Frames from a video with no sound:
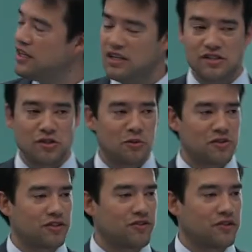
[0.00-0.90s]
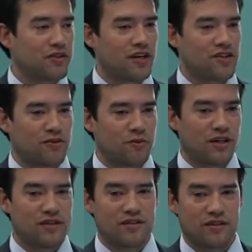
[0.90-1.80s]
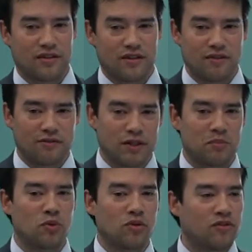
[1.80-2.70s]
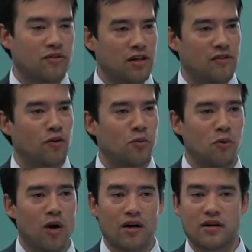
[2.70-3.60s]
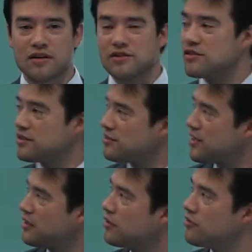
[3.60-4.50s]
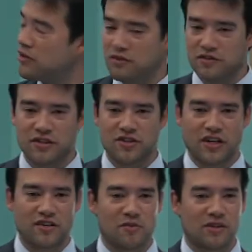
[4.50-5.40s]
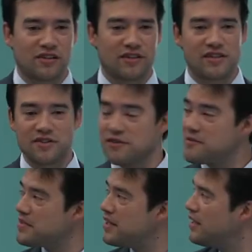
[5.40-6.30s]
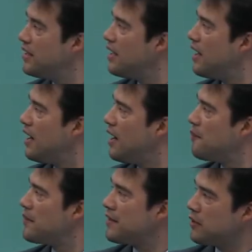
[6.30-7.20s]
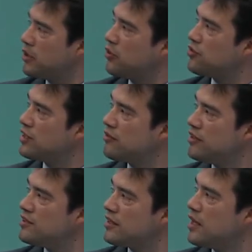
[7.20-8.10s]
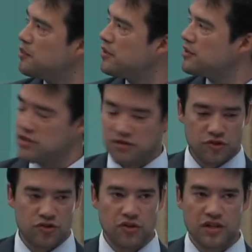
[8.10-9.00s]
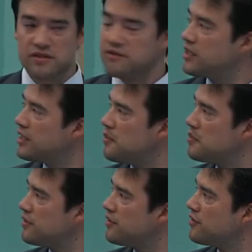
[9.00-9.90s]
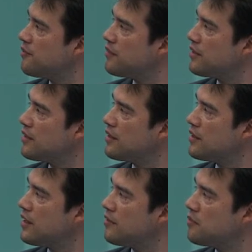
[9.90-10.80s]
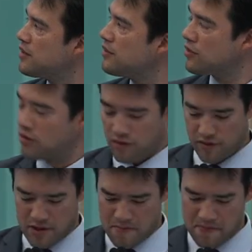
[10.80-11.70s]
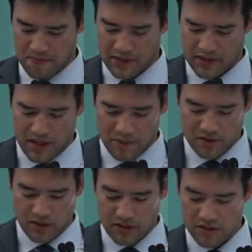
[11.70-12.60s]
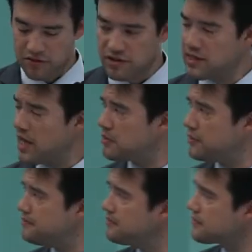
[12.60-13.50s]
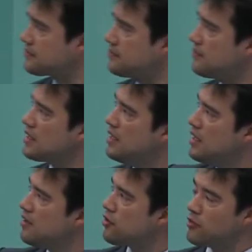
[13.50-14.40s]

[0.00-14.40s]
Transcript: So that was a great occasion. We had Red Bull Formula One cars standing in front of the exchange building, etc. And then we also had a fintech company, just to showcase 3 companies that have been sort of coming to London to raise capital. From